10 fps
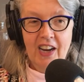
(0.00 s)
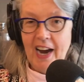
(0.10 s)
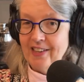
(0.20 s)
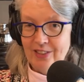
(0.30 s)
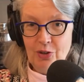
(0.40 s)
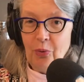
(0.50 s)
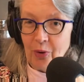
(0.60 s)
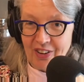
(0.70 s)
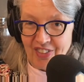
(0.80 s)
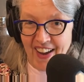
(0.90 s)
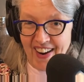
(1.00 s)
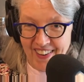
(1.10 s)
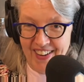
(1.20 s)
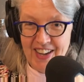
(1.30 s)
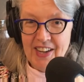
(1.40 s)
I see you work
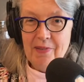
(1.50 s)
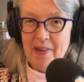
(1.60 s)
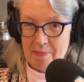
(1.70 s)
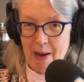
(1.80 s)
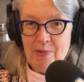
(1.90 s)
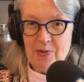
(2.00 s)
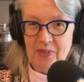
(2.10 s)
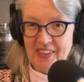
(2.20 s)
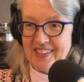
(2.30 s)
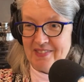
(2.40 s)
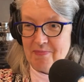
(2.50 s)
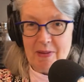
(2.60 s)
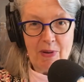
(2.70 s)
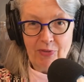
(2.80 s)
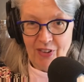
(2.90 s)
there. Yeah. Maybe you could
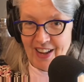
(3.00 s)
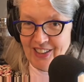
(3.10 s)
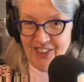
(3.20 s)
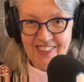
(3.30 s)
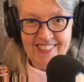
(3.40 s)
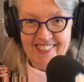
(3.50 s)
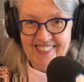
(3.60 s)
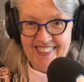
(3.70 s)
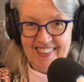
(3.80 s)
meet me for lunch and